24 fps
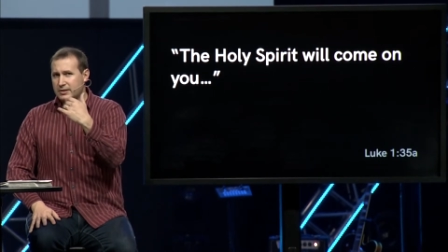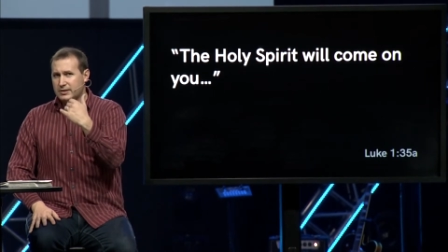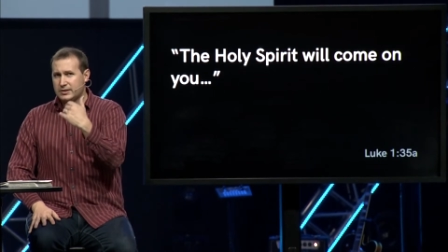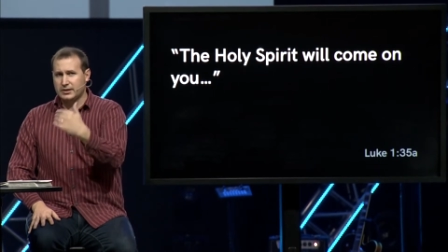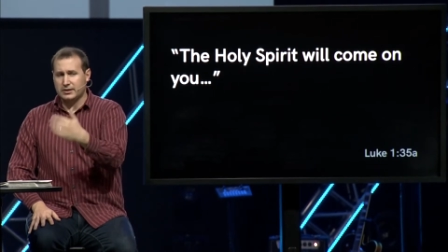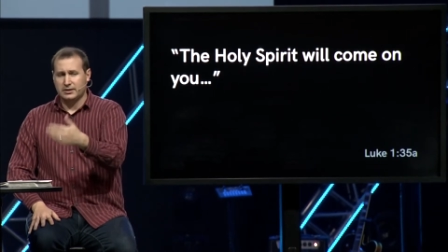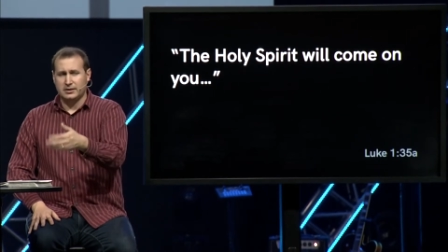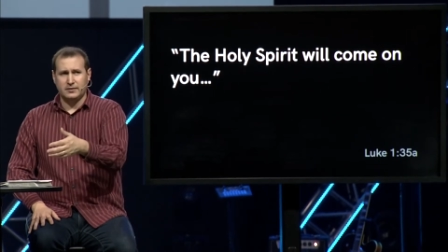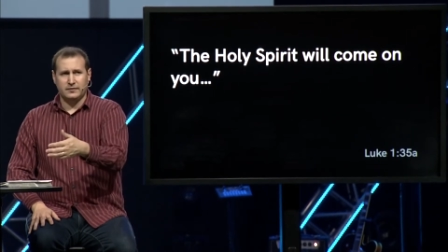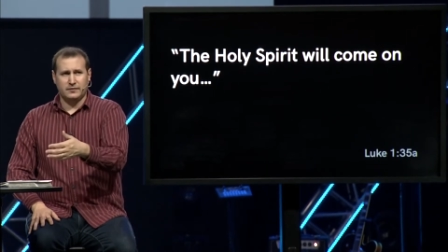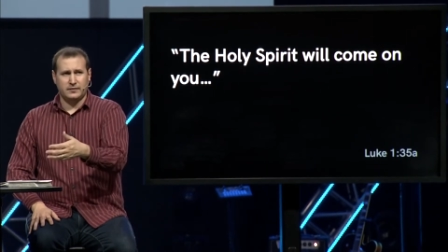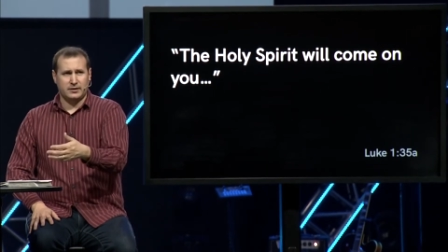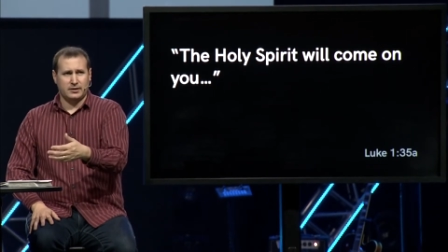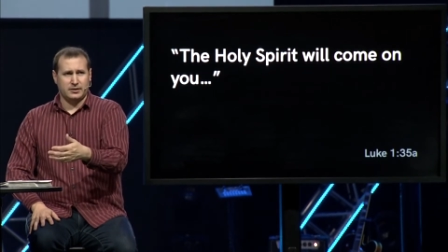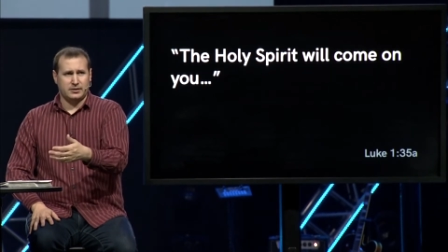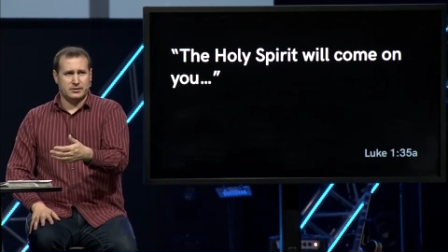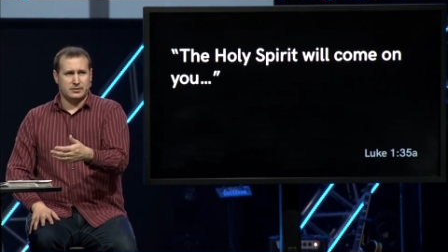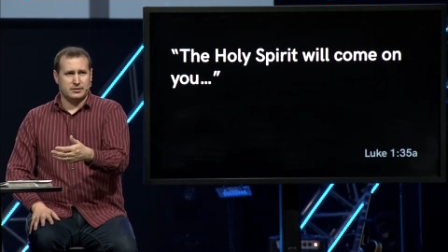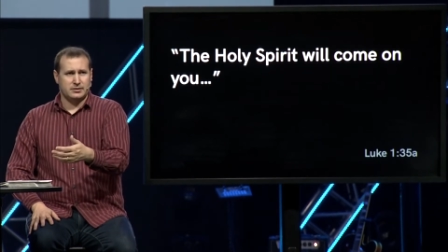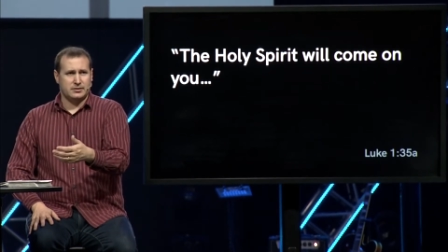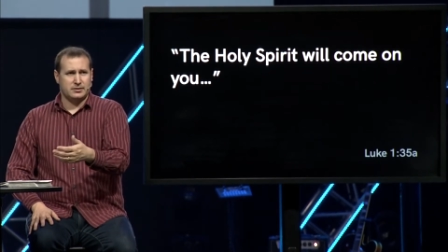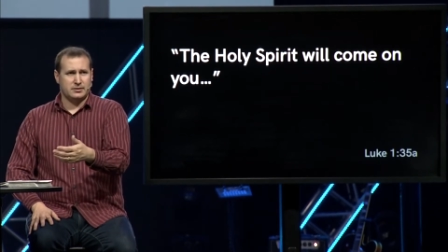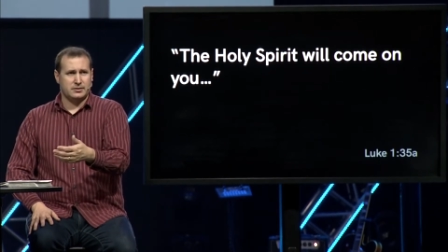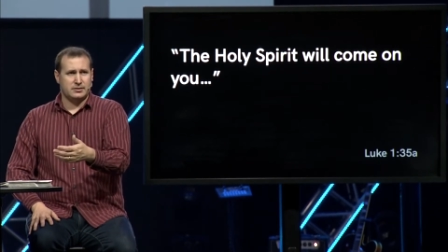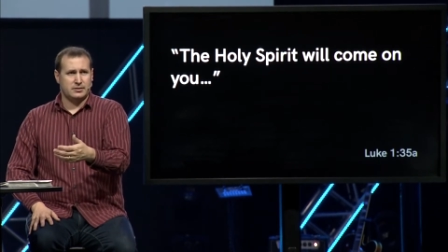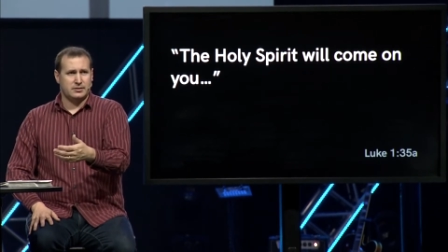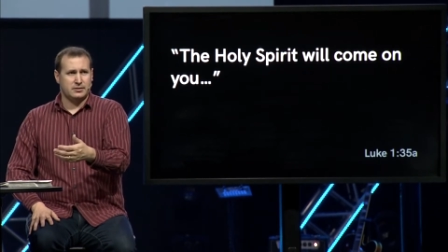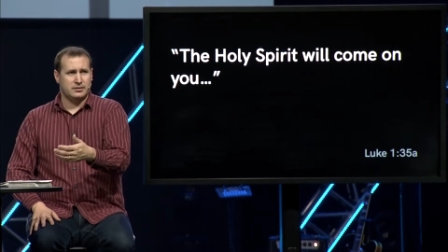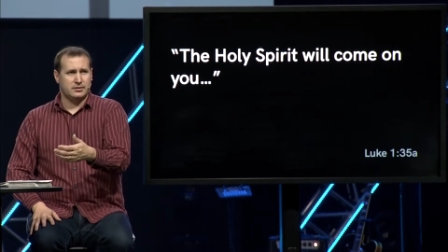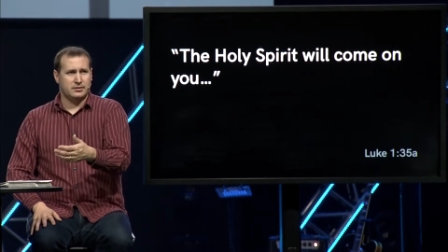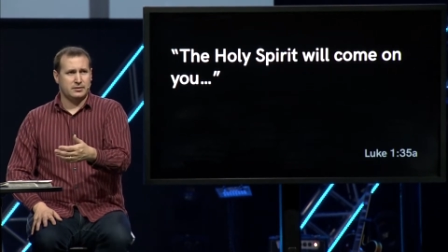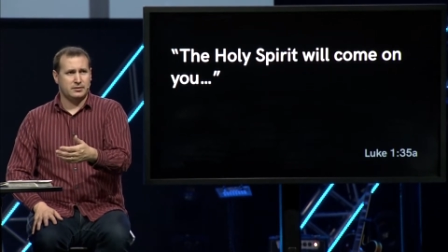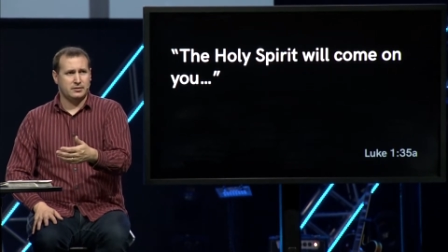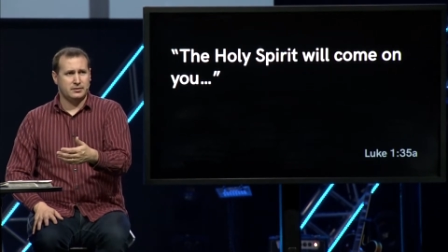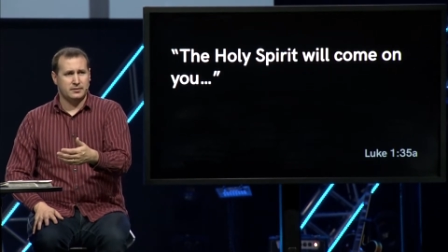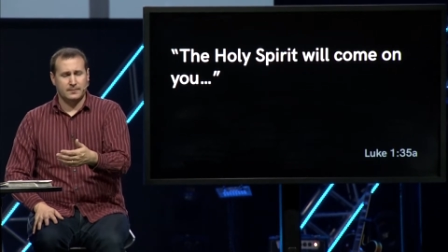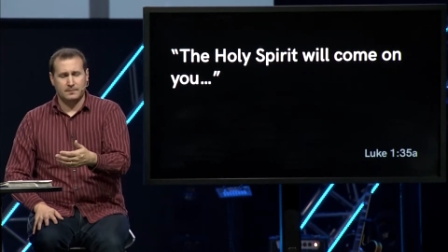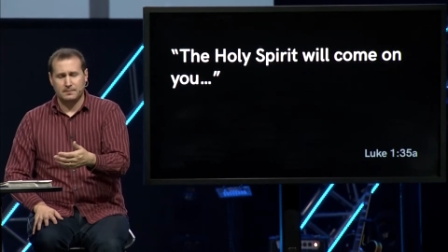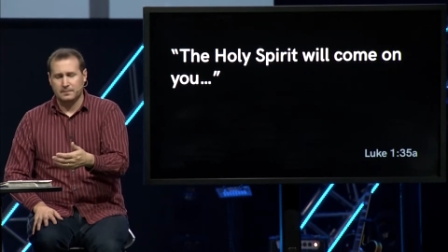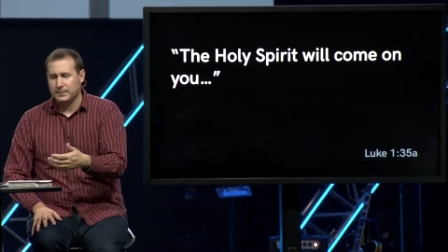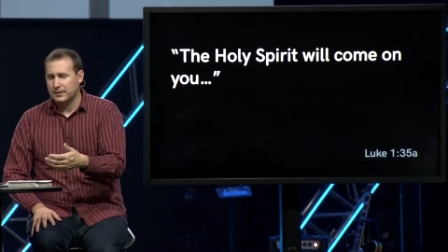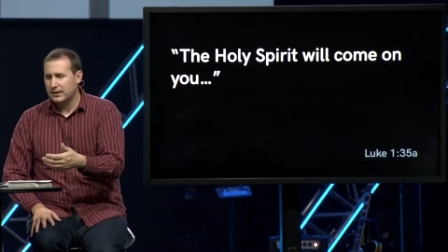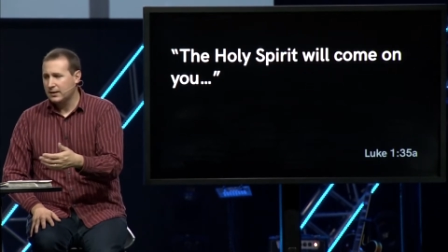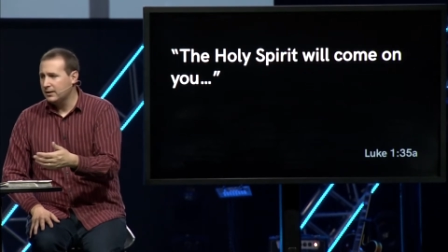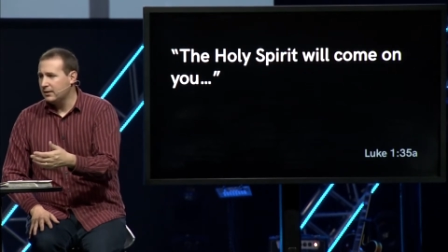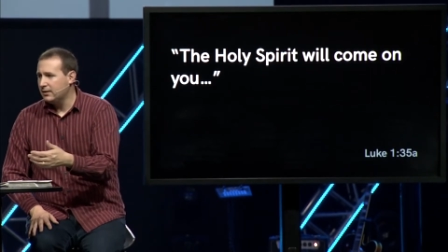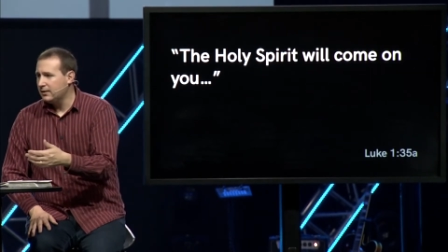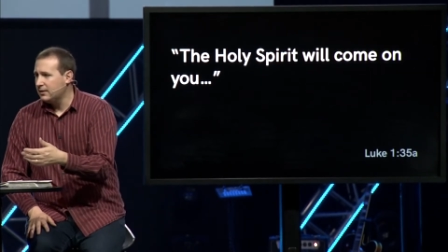significance.
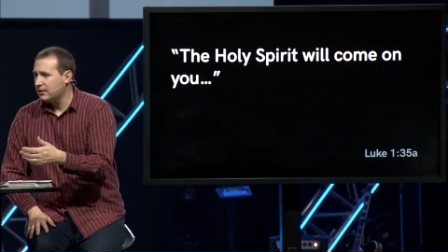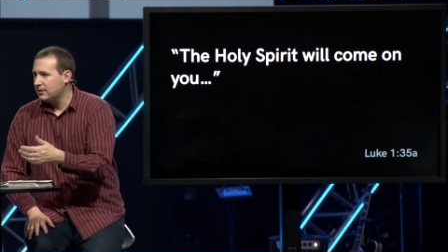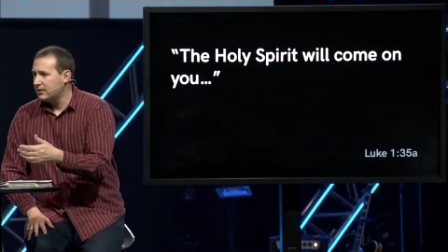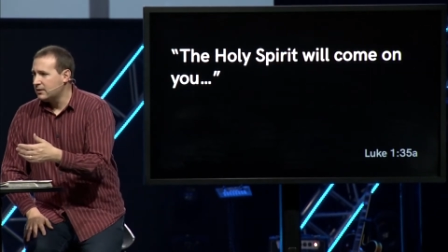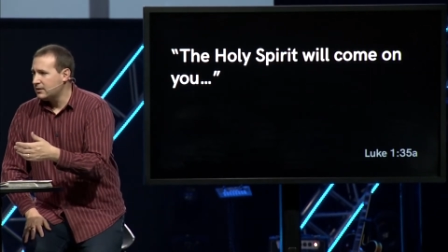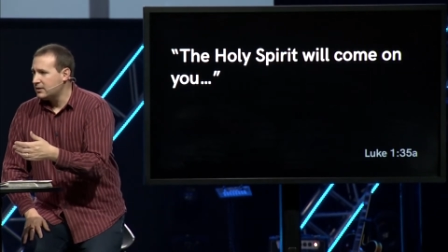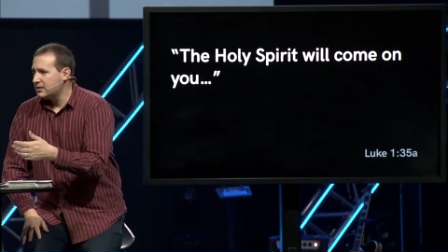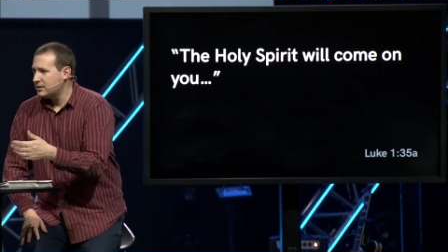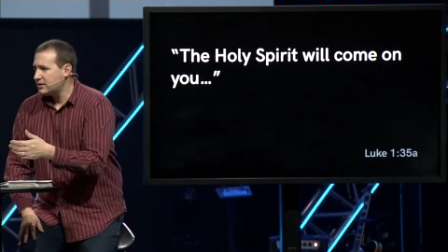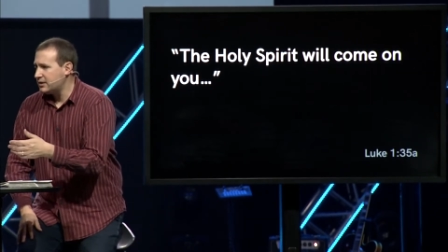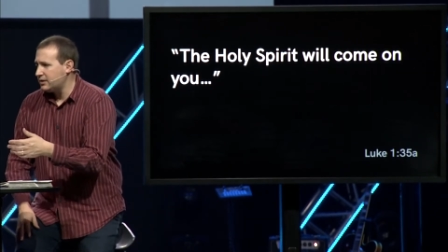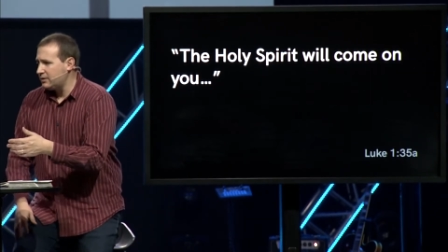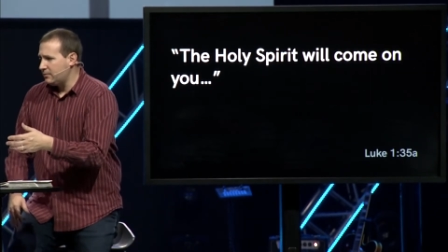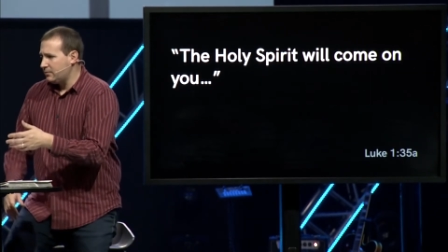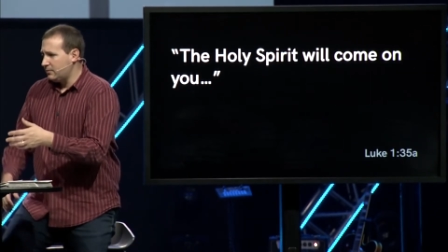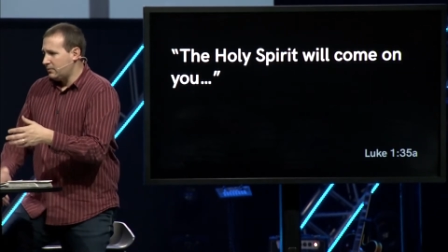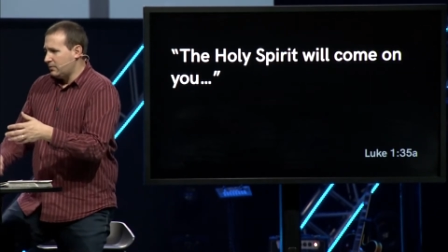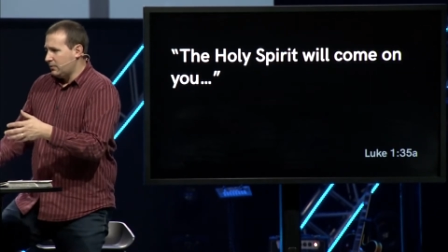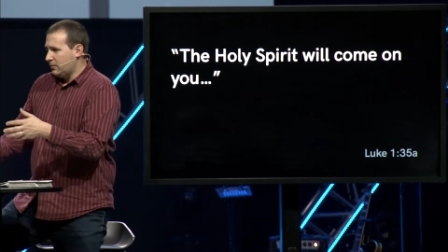See,